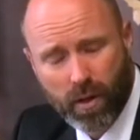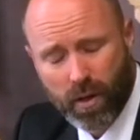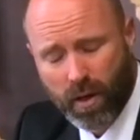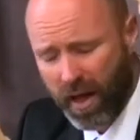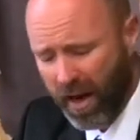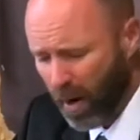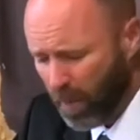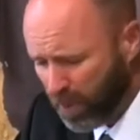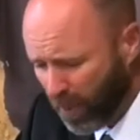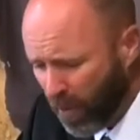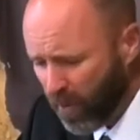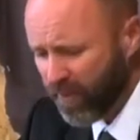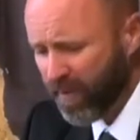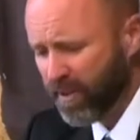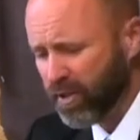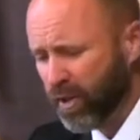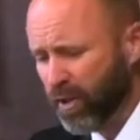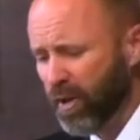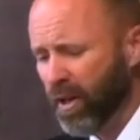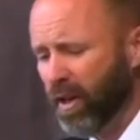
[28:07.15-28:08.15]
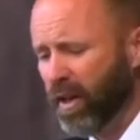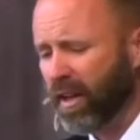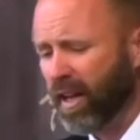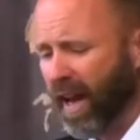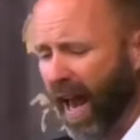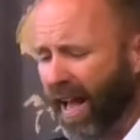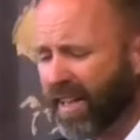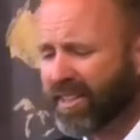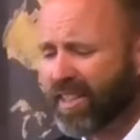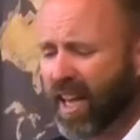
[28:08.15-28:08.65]
And I'll prove it to you. Look at
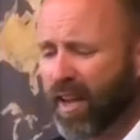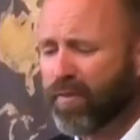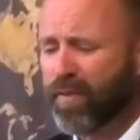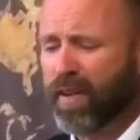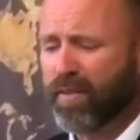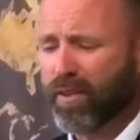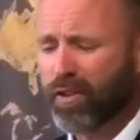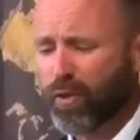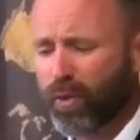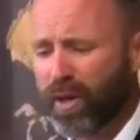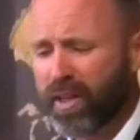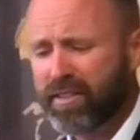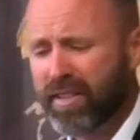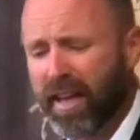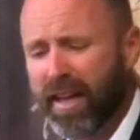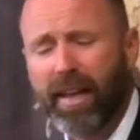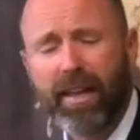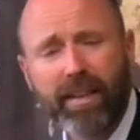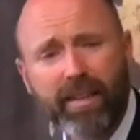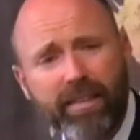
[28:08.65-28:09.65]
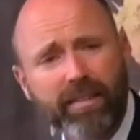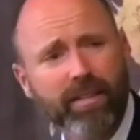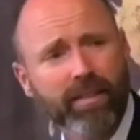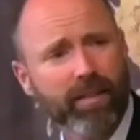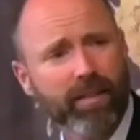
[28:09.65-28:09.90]
Isaiah 53 10